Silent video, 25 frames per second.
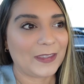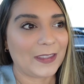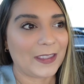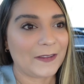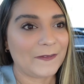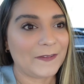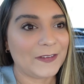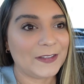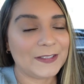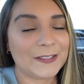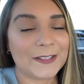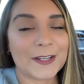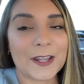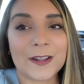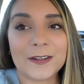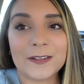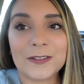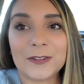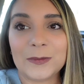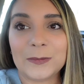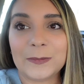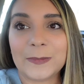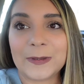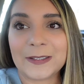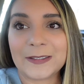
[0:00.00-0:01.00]
if it's not
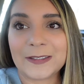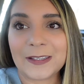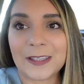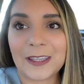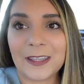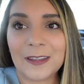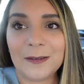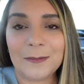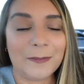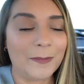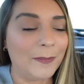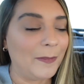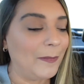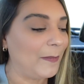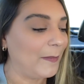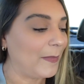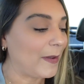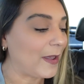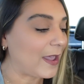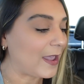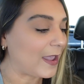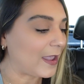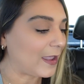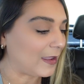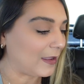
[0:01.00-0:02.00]
too busy.
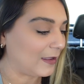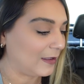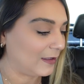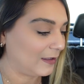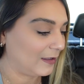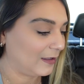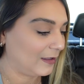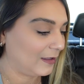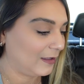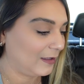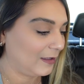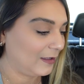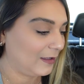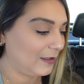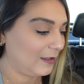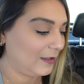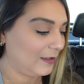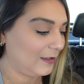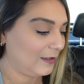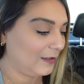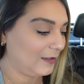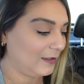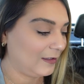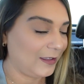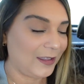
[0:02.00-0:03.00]
But
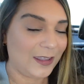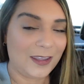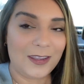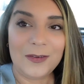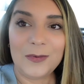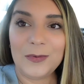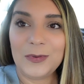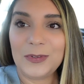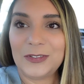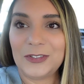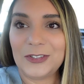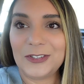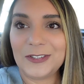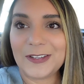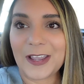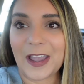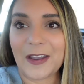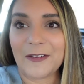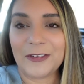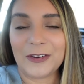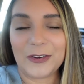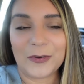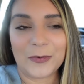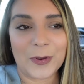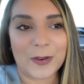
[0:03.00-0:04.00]
he was just
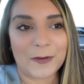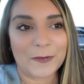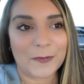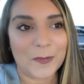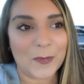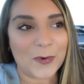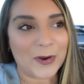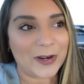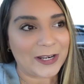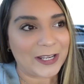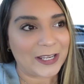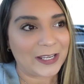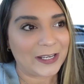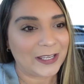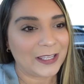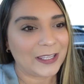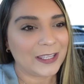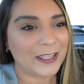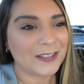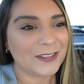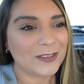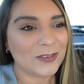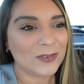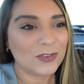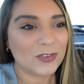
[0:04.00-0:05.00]
having a rough morning.
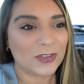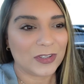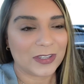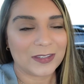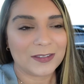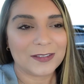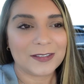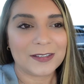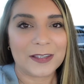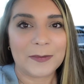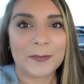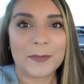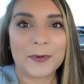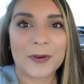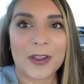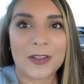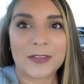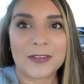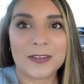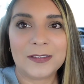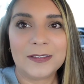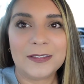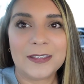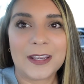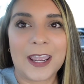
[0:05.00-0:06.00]
He's usually asleep around
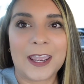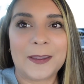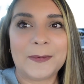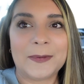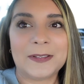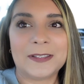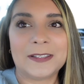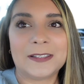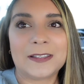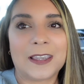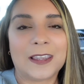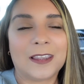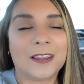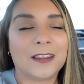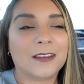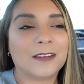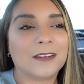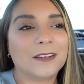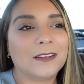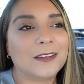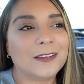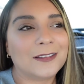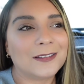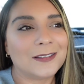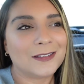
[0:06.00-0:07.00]
this time. It's like
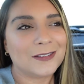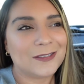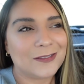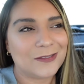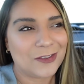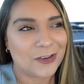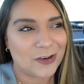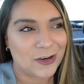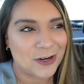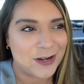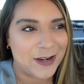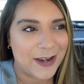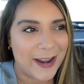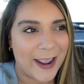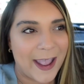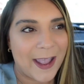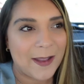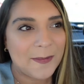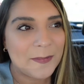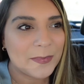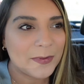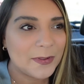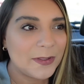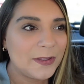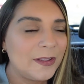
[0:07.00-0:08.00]
his third
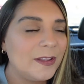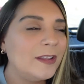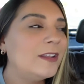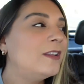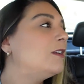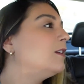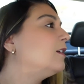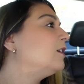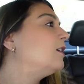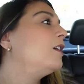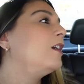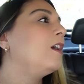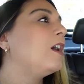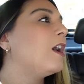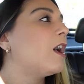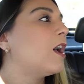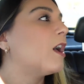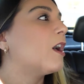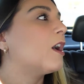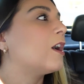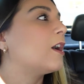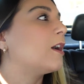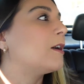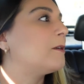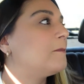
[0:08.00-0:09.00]
nap.
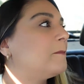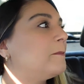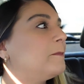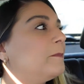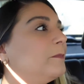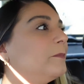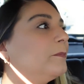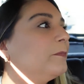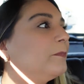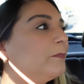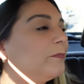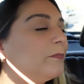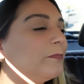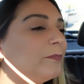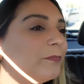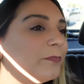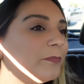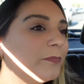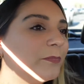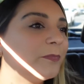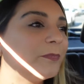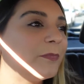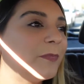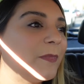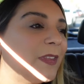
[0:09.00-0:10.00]

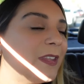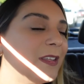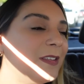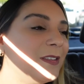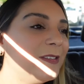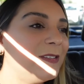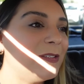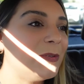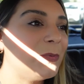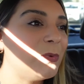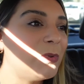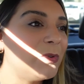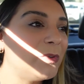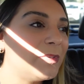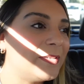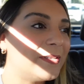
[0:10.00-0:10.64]
Um, so we'll